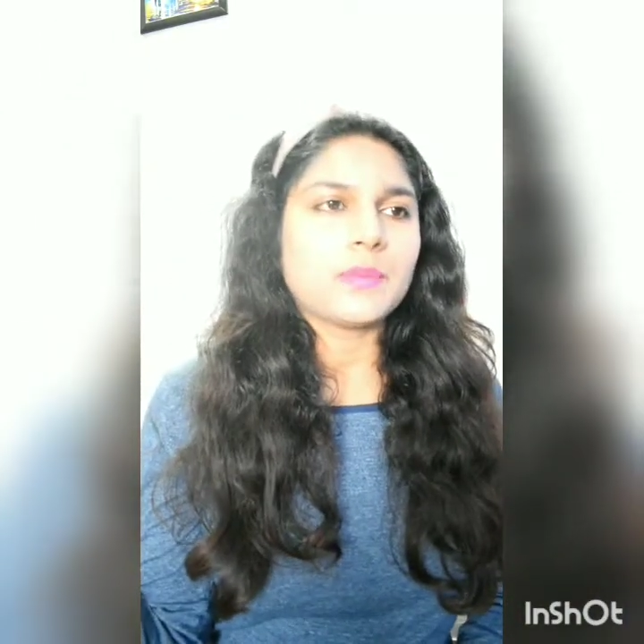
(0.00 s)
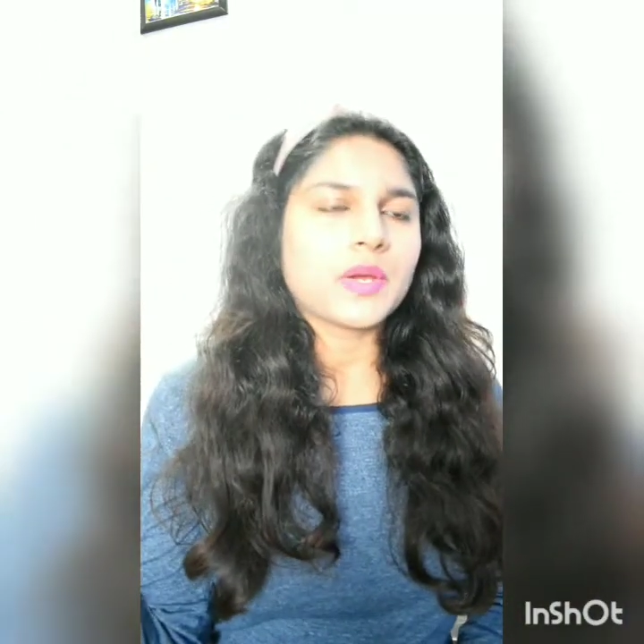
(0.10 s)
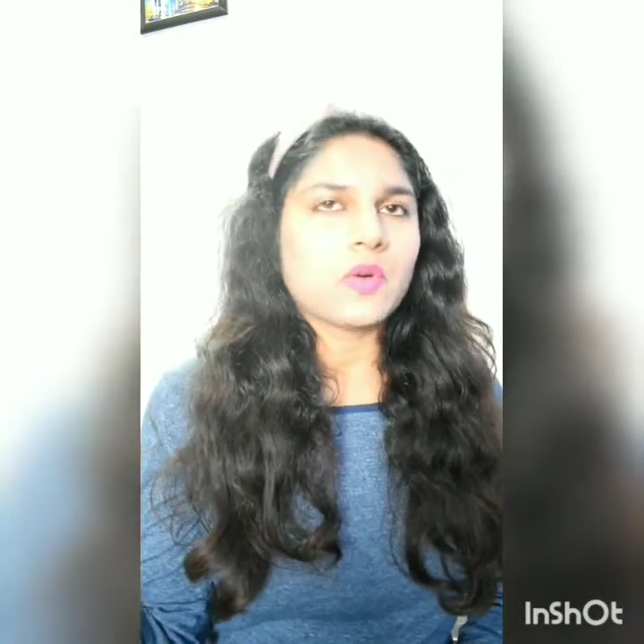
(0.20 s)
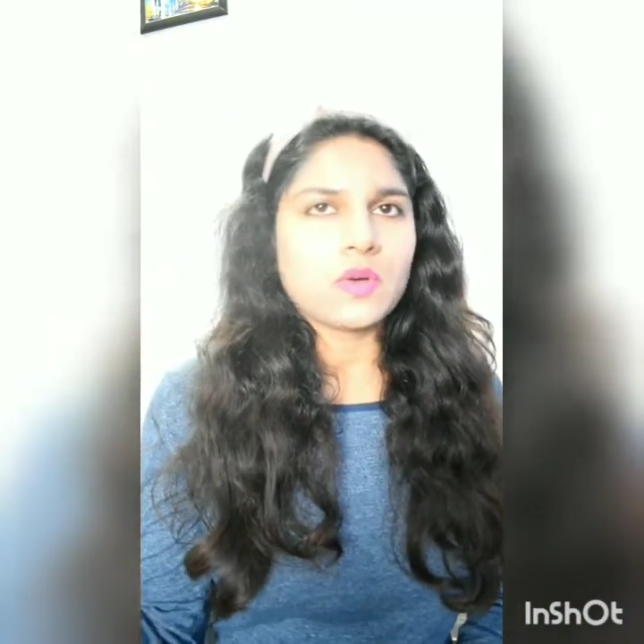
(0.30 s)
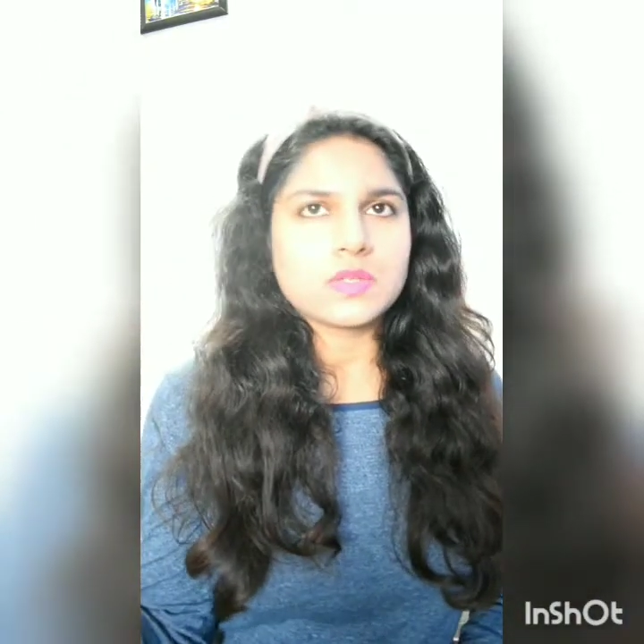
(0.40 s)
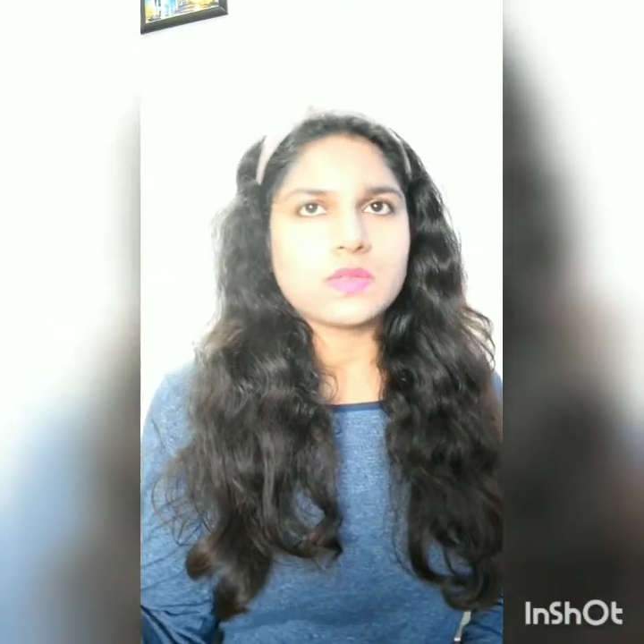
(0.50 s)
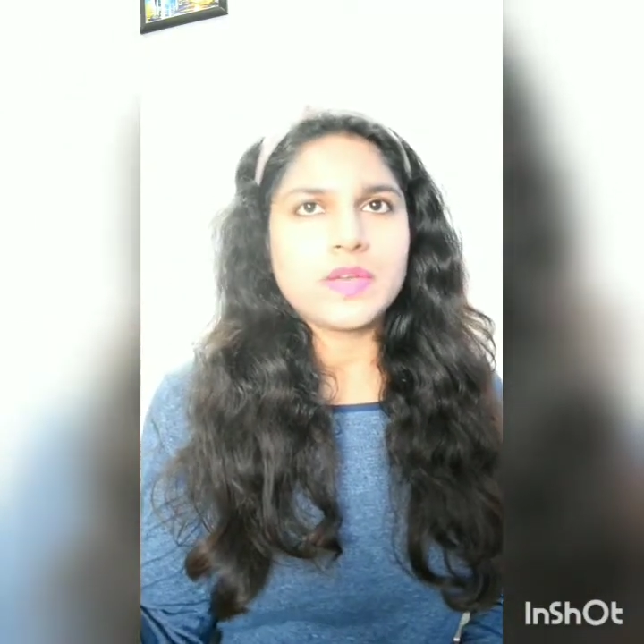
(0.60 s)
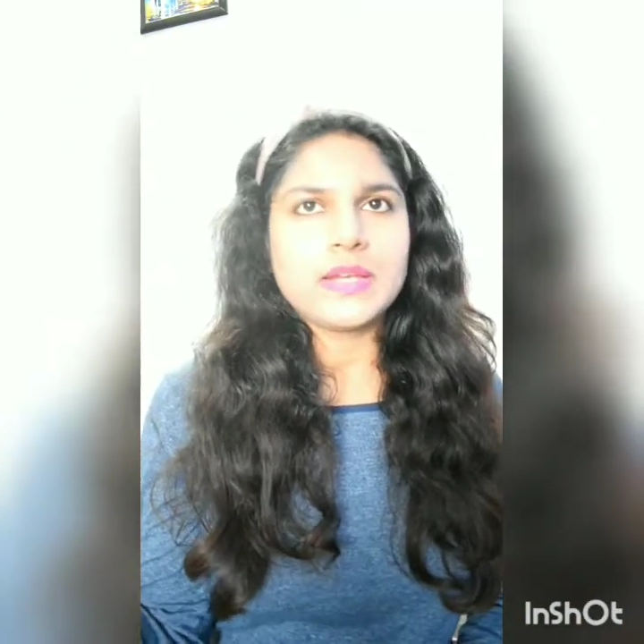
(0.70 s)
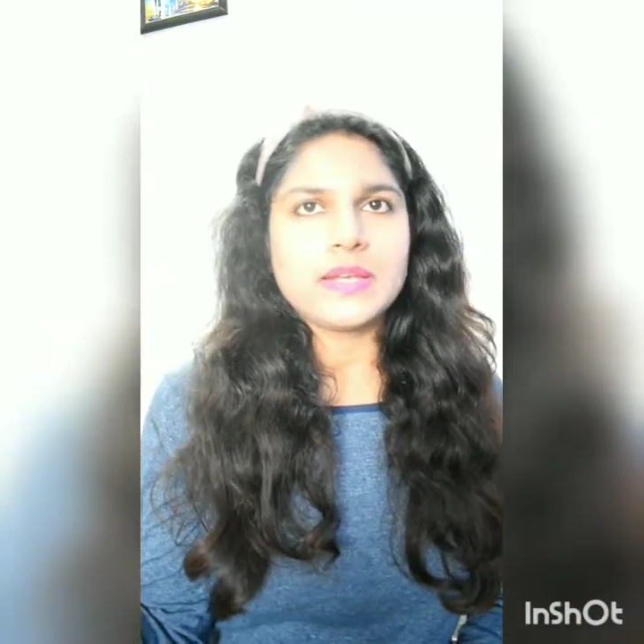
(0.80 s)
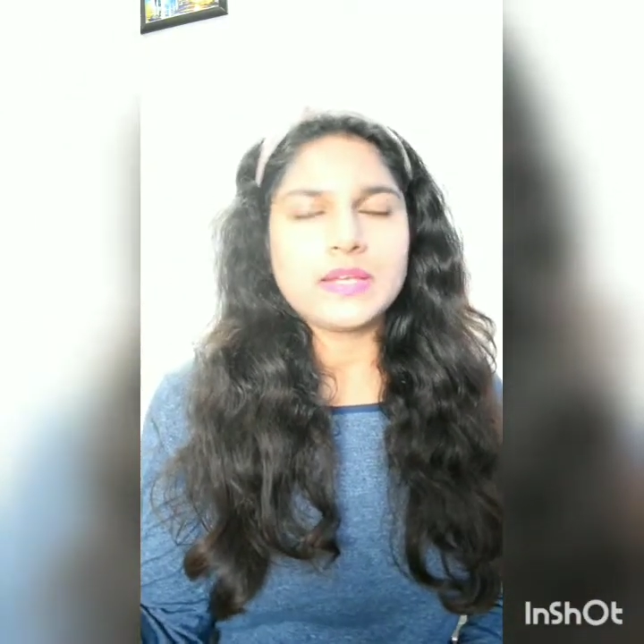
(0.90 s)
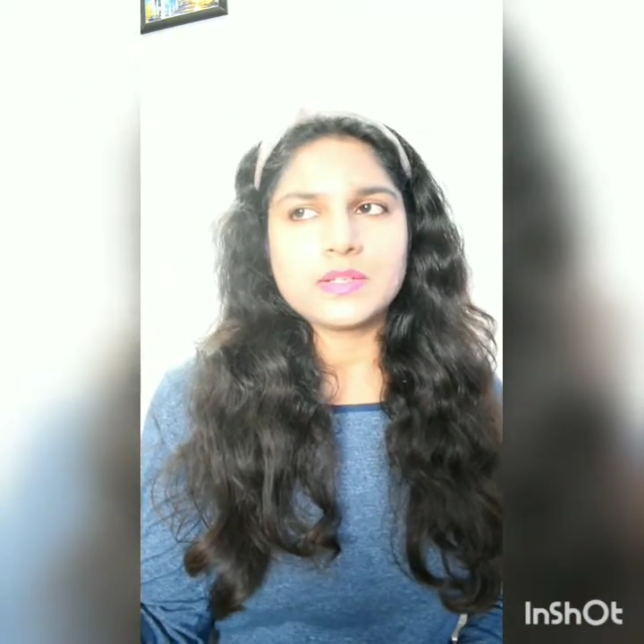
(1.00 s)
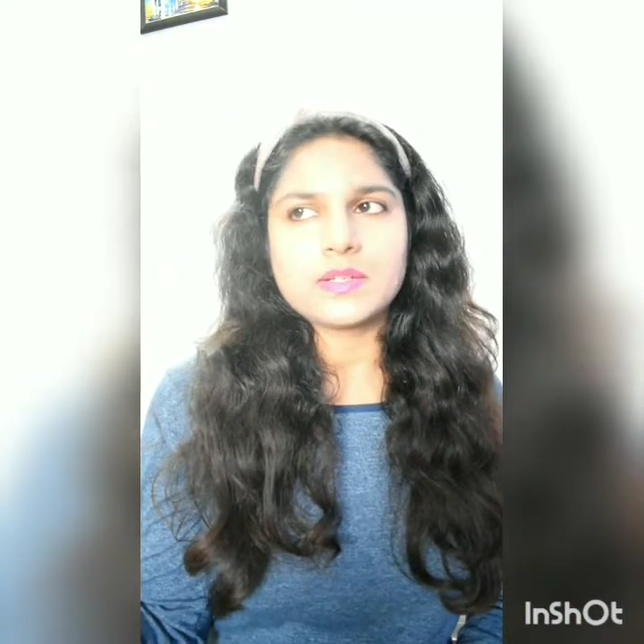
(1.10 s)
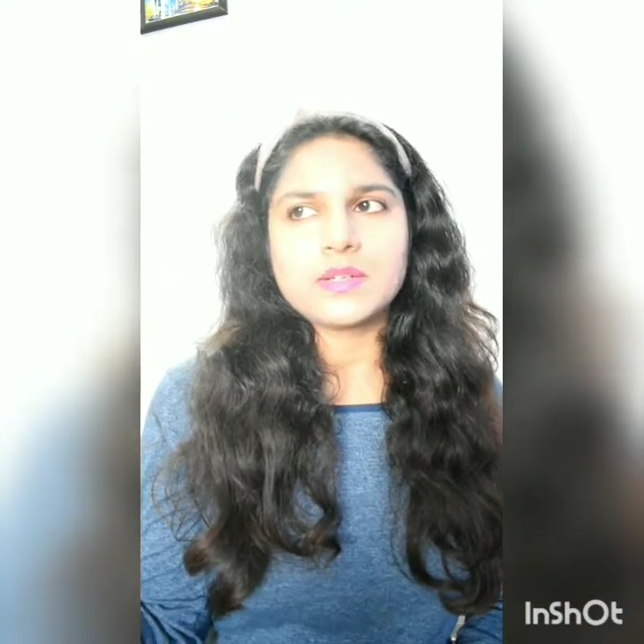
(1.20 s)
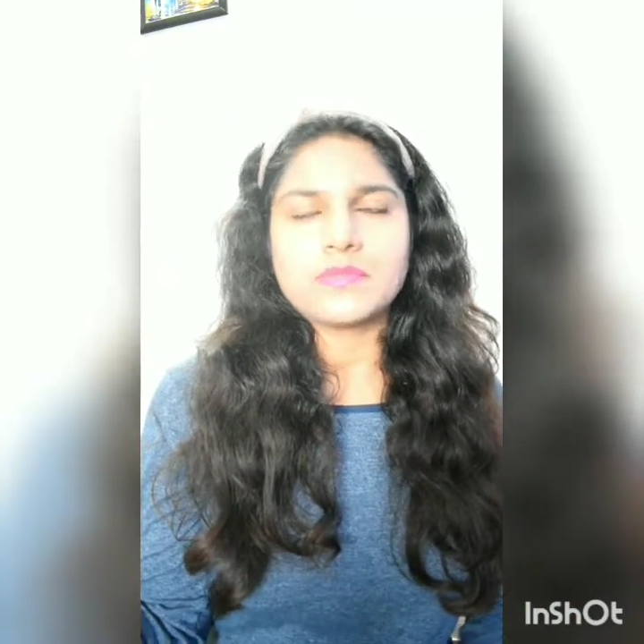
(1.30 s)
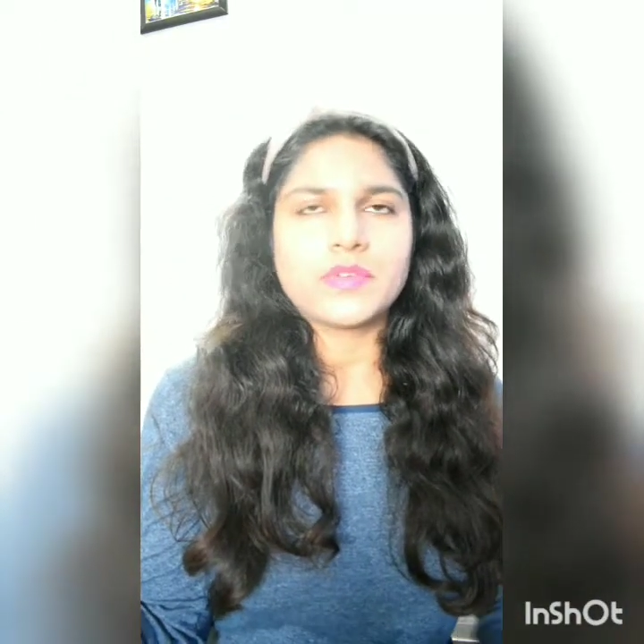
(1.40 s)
because we needed a